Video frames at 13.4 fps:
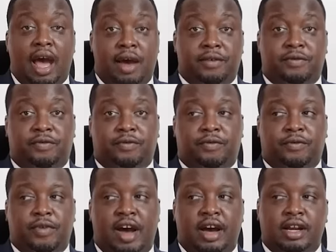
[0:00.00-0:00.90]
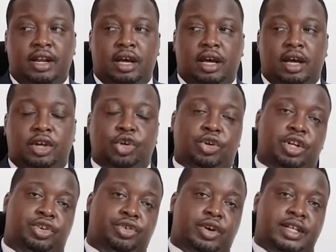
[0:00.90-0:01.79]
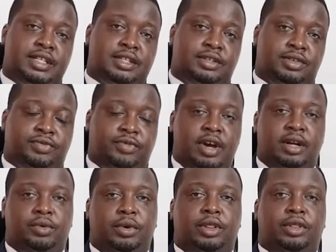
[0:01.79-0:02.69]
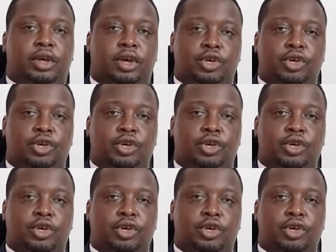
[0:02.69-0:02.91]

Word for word: I've had a unit trust fund with